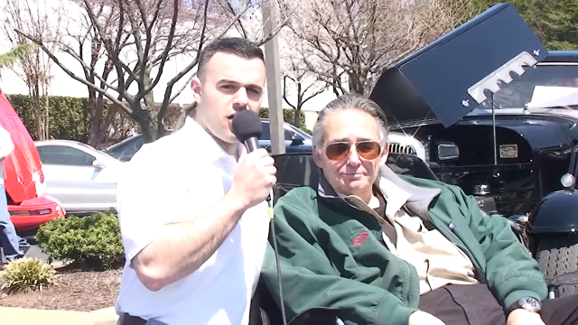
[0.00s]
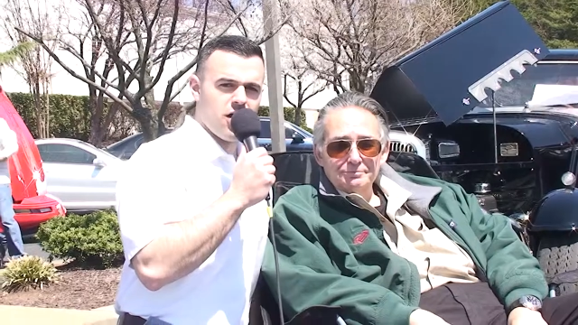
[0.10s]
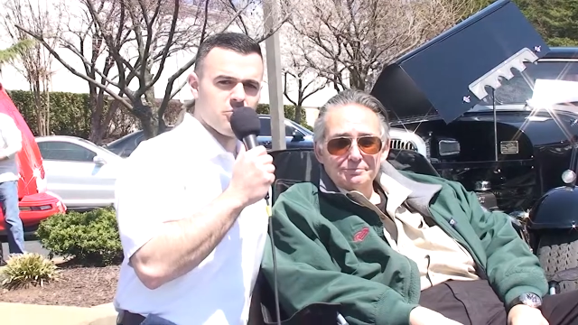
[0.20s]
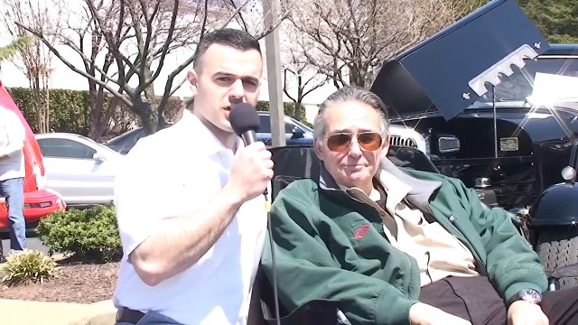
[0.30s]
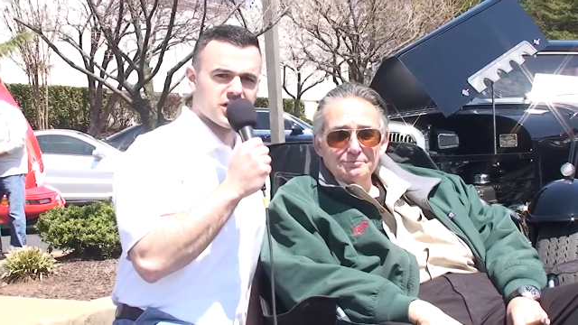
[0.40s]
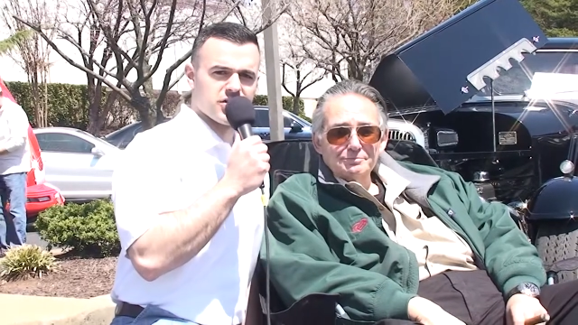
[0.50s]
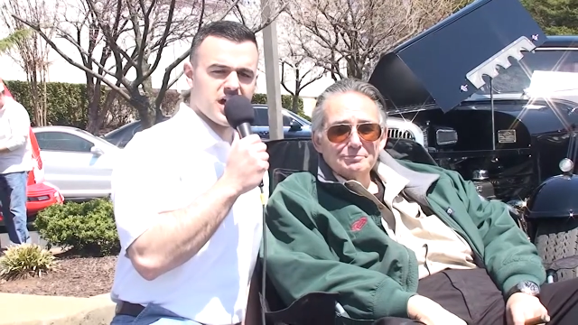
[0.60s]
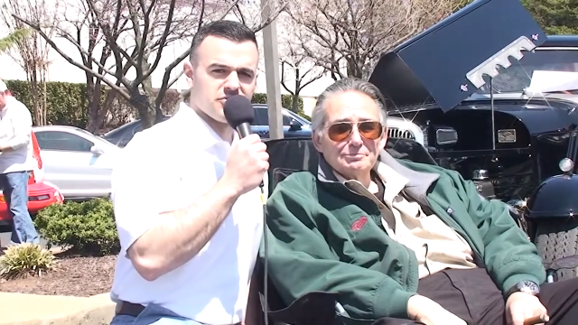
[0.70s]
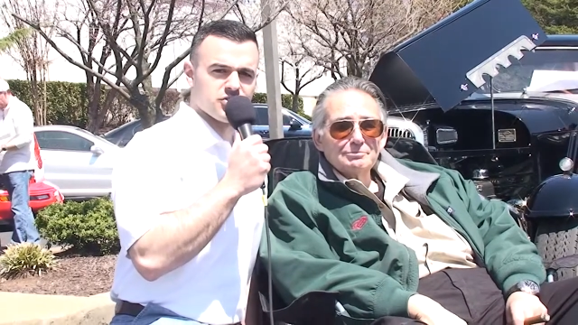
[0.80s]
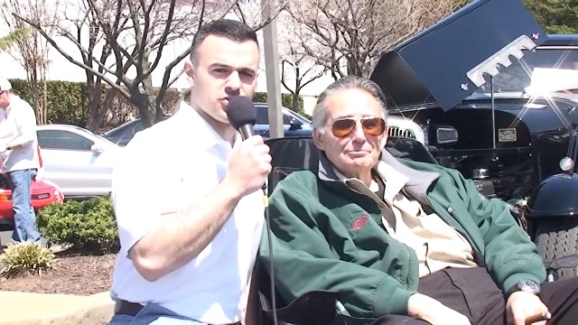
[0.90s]
Speaker 1: All right, well, a good
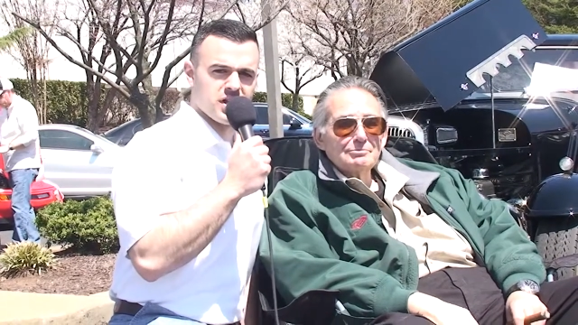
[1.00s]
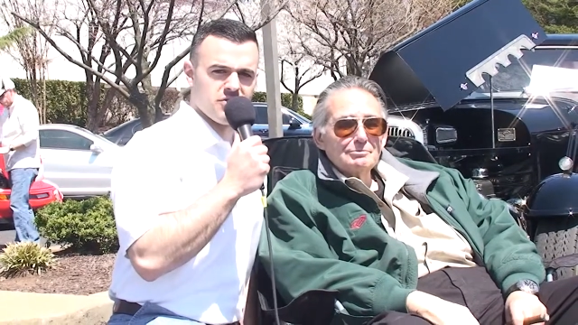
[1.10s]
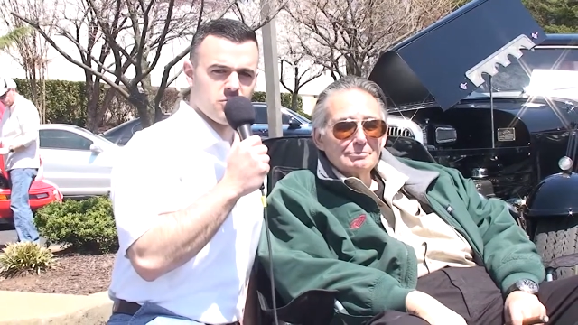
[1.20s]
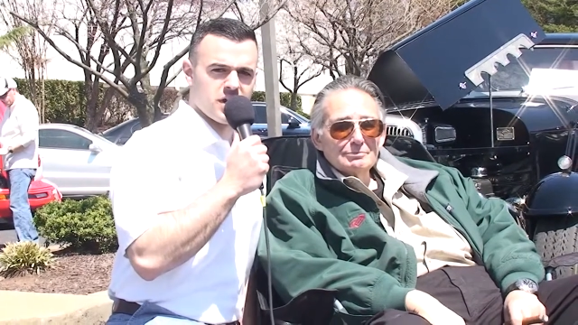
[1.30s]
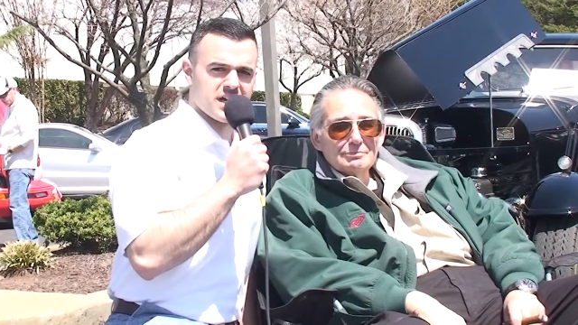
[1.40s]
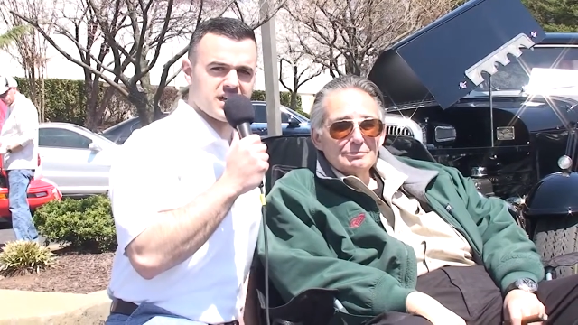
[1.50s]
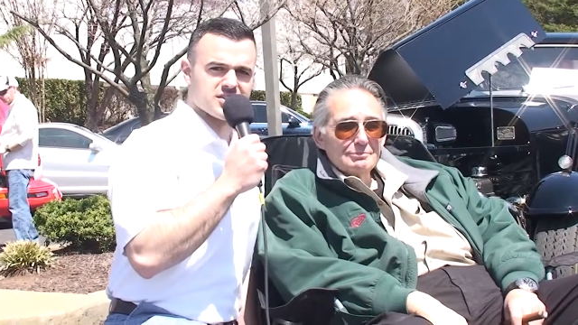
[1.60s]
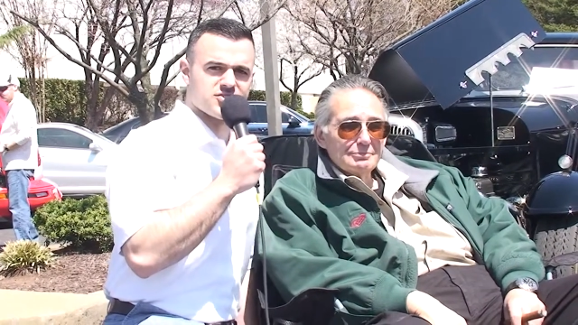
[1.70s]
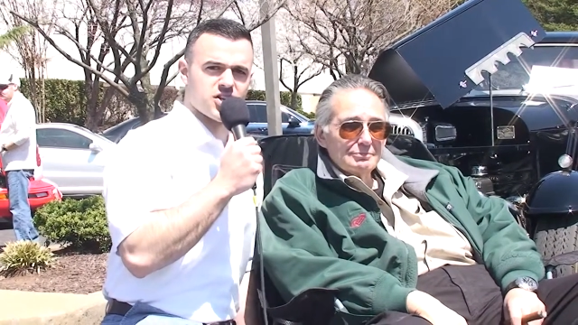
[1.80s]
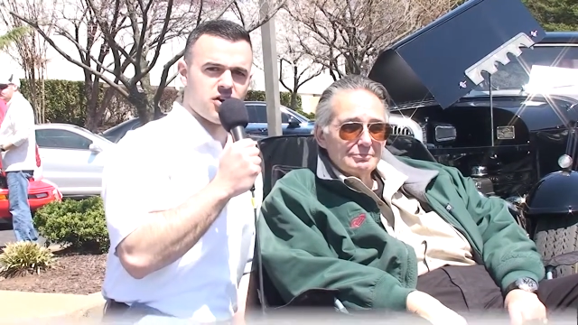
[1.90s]
afternoon, everyone. It
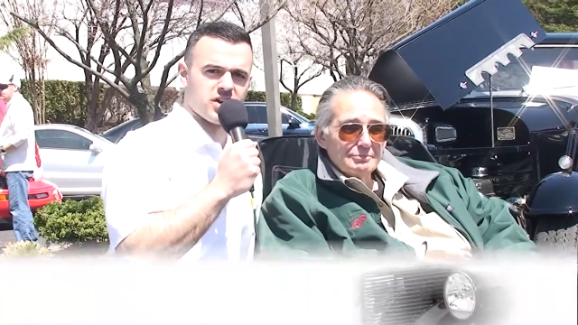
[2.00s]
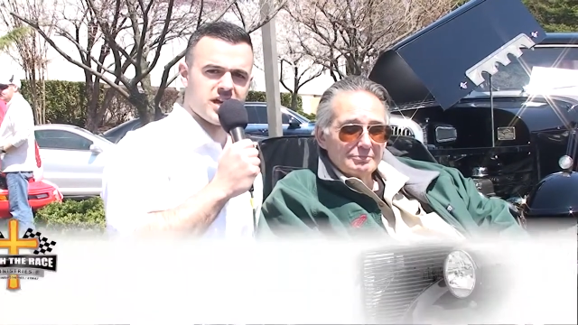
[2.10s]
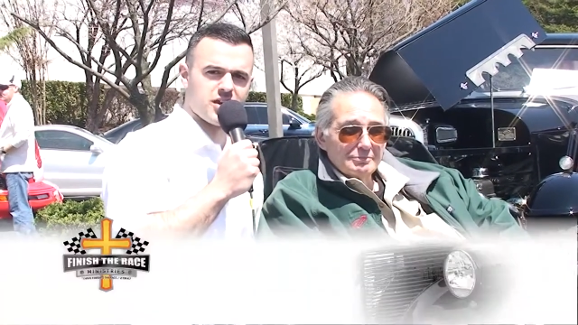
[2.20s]
is Tony